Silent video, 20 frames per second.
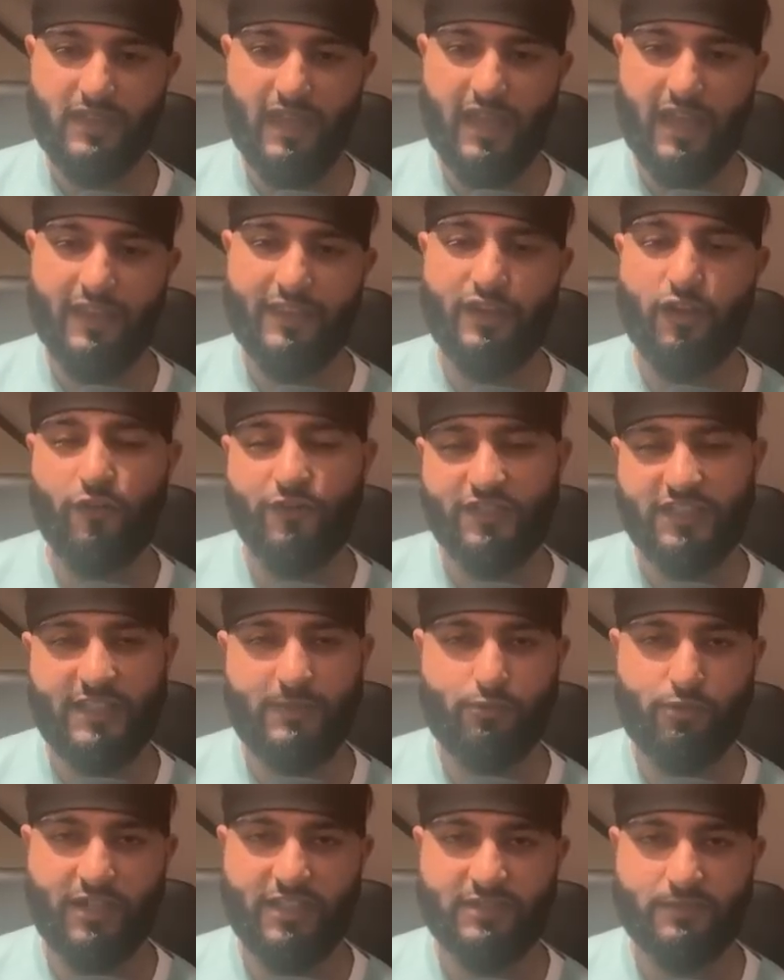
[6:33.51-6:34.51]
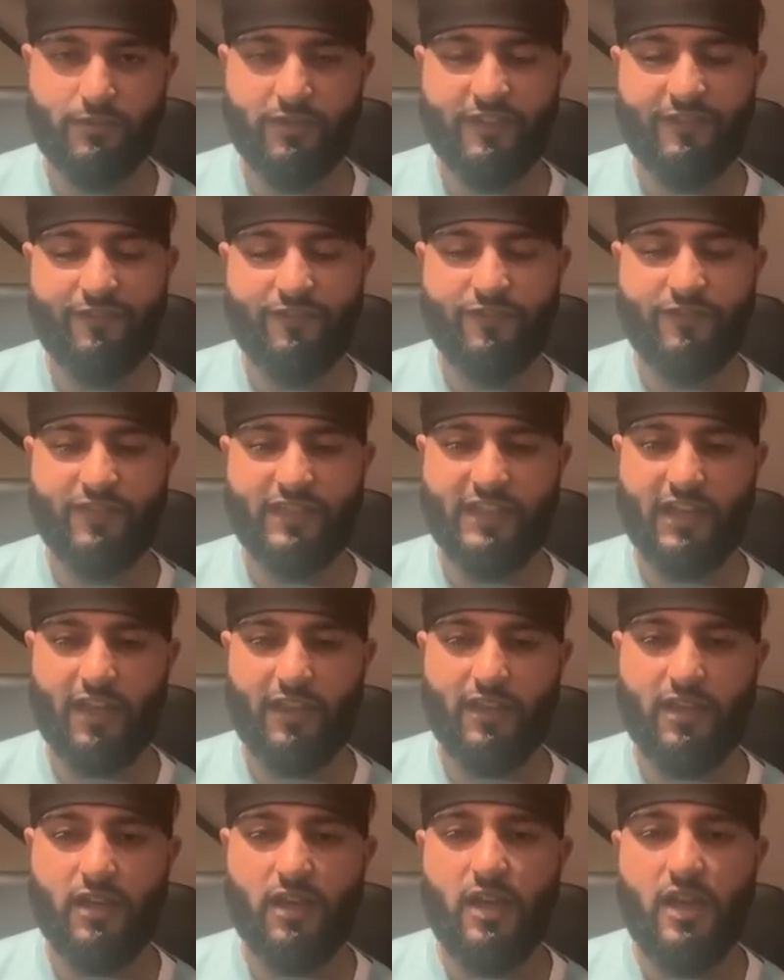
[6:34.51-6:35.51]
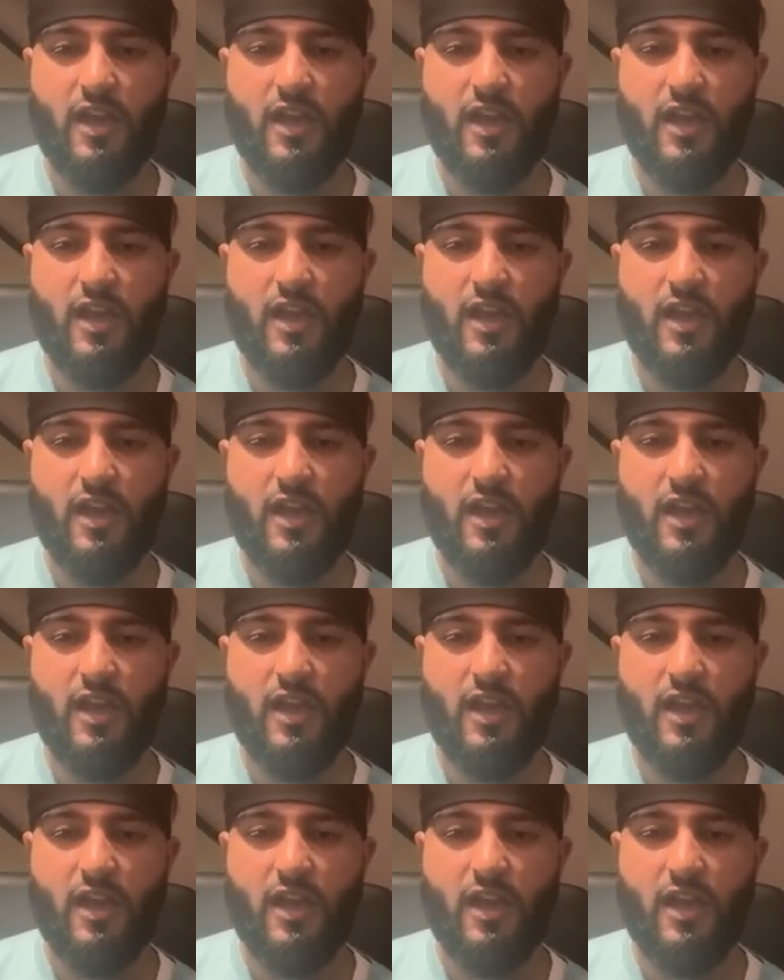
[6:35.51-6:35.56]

And then obviously press Pickford for the other.